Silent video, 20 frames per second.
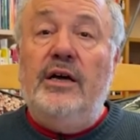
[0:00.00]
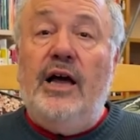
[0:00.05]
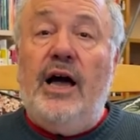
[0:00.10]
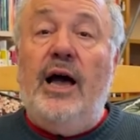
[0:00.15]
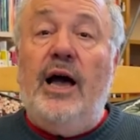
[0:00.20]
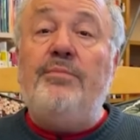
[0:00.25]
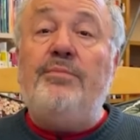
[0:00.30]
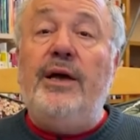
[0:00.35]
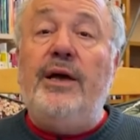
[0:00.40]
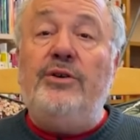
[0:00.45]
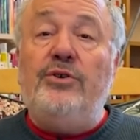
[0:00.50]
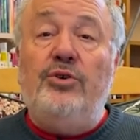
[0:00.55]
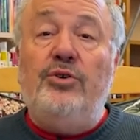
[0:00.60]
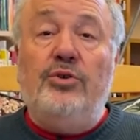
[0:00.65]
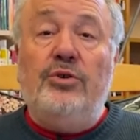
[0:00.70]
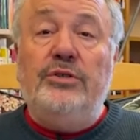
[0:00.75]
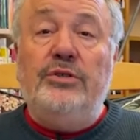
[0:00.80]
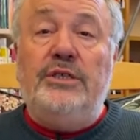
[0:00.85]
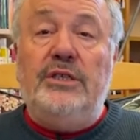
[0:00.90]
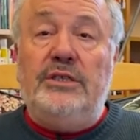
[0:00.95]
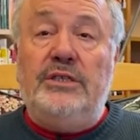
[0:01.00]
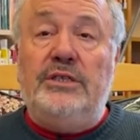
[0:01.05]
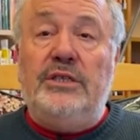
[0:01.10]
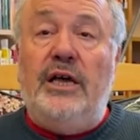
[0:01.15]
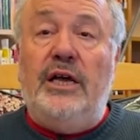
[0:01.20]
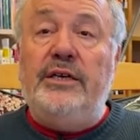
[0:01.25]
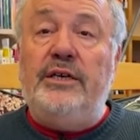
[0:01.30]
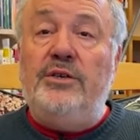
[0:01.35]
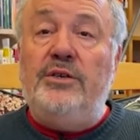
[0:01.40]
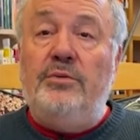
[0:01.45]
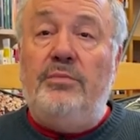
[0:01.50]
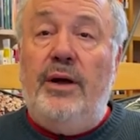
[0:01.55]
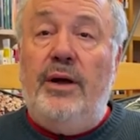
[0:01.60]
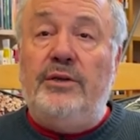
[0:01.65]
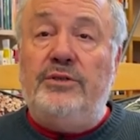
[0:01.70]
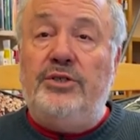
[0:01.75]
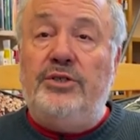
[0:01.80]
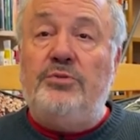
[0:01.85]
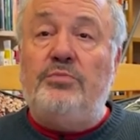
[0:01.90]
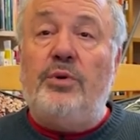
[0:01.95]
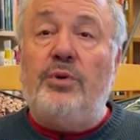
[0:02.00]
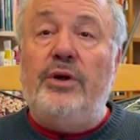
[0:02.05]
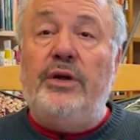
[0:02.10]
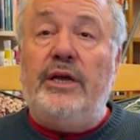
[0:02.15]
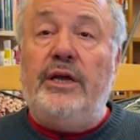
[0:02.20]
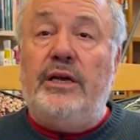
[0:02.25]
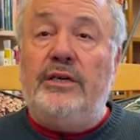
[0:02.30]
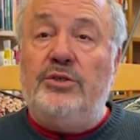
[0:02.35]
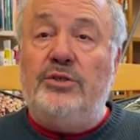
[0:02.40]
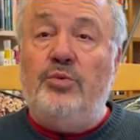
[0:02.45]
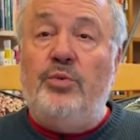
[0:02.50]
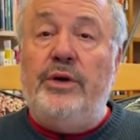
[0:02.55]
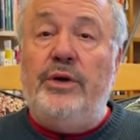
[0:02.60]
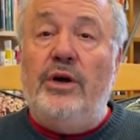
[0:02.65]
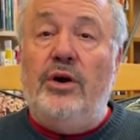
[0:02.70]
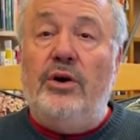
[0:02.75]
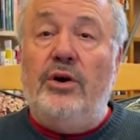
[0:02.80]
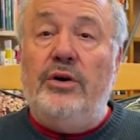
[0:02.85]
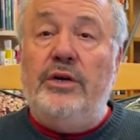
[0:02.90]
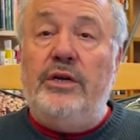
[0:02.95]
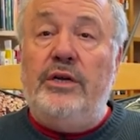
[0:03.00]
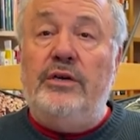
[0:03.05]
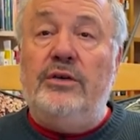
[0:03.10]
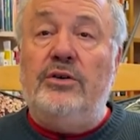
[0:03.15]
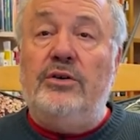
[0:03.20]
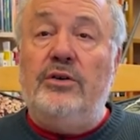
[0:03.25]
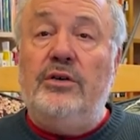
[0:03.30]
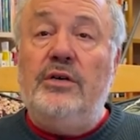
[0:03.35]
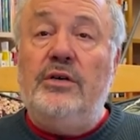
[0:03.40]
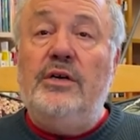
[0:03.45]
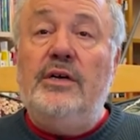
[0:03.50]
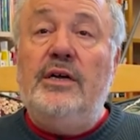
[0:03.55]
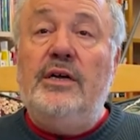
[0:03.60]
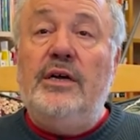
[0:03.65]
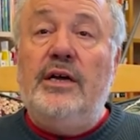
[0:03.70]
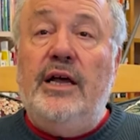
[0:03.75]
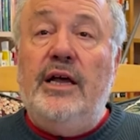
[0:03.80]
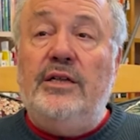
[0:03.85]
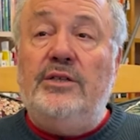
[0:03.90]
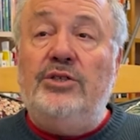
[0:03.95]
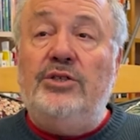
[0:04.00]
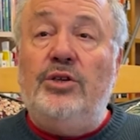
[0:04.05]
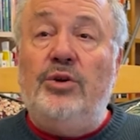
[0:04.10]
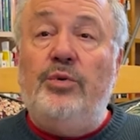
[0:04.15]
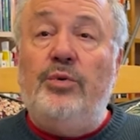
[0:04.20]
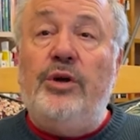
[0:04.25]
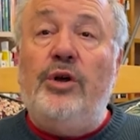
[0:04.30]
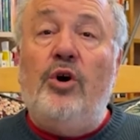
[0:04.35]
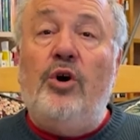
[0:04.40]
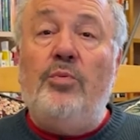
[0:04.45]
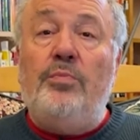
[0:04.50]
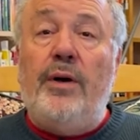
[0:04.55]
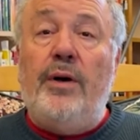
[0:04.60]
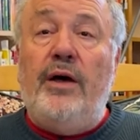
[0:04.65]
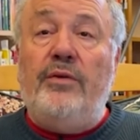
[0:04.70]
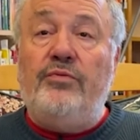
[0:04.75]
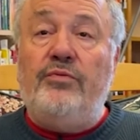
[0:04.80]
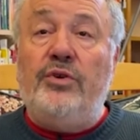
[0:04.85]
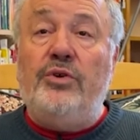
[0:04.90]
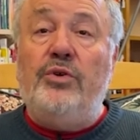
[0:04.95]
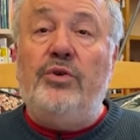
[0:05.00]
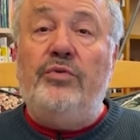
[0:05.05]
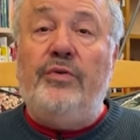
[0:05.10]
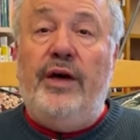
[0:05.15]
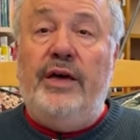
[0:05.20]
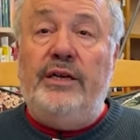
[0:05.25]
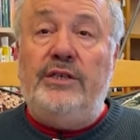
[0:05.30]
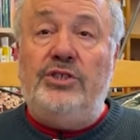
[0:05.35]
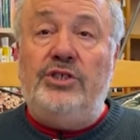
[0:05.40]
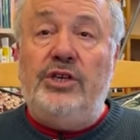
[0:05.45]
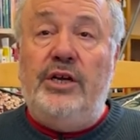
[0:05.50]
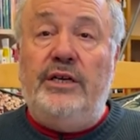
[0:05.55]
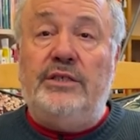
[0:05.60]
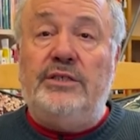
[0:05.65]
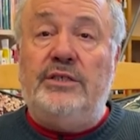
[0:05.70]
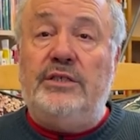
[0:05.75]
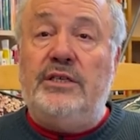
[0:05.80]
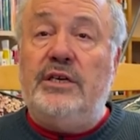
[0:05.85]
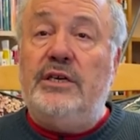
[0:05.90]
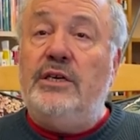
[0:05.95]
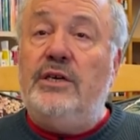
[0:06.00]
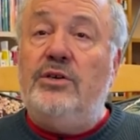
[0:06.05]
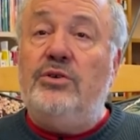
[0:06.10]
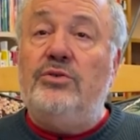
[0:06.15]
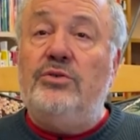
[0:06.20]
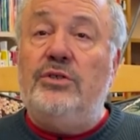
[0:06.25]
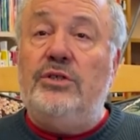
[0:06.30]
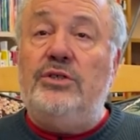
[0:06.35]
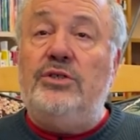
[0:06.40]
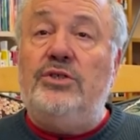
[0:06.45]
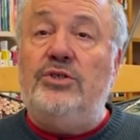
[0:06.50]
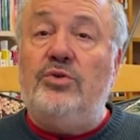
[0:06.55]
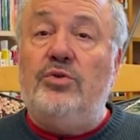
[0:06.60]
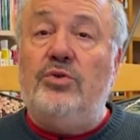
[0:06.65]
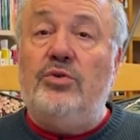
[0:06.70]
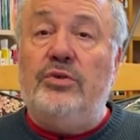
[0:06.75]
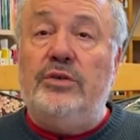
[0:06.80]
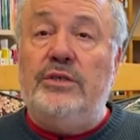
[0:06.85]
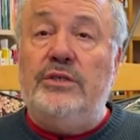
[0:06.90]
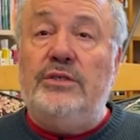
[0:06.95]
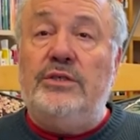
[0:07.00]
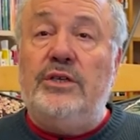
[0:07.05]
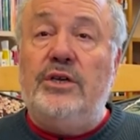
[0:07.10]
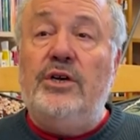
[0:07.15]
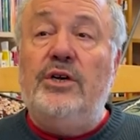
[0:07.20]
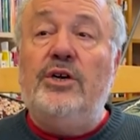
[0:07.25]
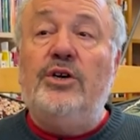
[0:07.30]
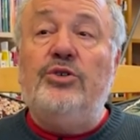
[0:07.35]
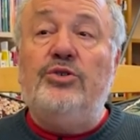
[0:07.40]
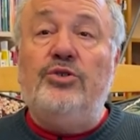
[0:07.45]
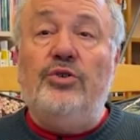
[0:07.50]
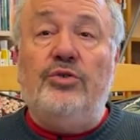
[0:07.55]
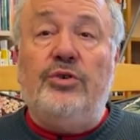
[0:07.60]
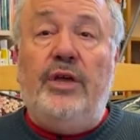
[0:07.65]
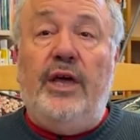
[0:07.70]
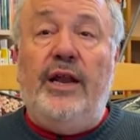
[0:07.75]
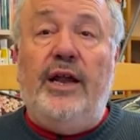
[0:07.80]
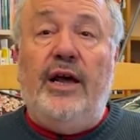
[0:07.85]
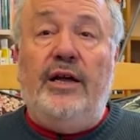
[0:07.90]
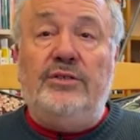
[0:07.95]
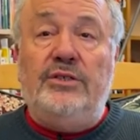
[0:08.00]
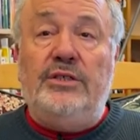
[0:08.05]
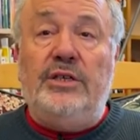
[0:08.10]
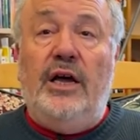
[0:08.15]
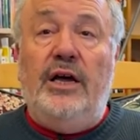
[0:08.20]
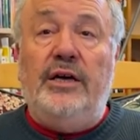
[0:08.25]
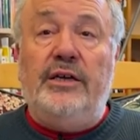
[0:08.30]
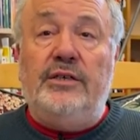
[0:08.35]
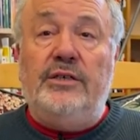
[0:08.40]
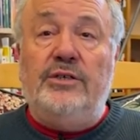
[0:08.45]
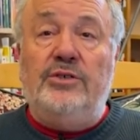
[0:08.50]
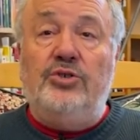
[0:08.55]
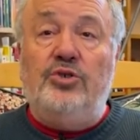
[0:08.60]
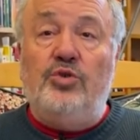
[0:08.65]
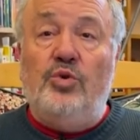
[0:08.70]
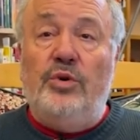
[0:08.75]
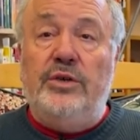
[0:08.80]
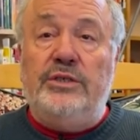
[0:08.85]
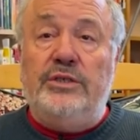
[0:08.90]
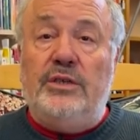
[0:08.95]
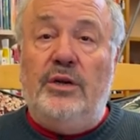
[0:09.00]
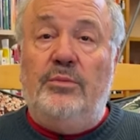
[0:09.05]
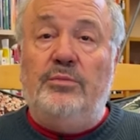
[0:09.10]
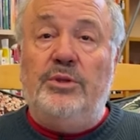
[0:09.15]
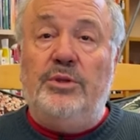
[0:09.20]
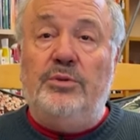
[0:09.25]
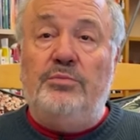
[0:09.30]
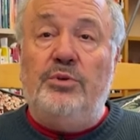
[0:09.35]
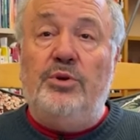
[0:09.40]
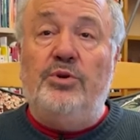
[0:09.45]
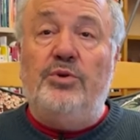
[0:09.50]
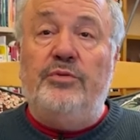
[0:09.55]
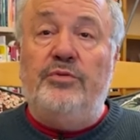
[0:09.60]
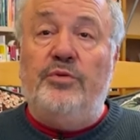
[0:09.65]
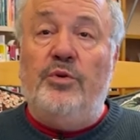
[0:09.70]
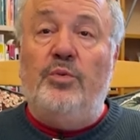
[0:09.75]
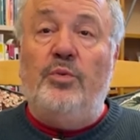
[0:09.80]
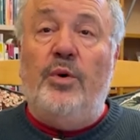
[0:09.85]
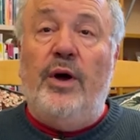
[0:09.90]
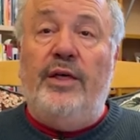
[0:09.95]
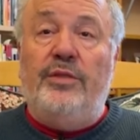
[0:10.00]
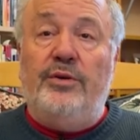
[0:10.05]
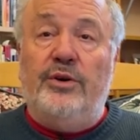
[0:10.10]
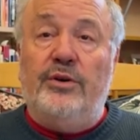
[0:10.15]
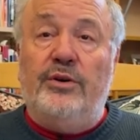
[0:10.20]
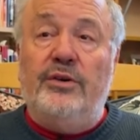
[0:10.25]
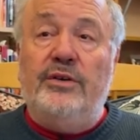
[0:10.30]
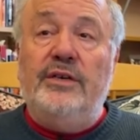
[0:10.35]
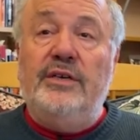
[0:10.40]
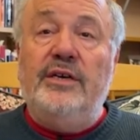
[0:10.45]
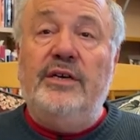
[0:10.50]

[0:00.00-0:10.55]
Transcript: I bet you're as excited about spring as we are here. And so we hope after you've had a chance to hear these stories, you'll get outside and enjoy some of the beautiful weather.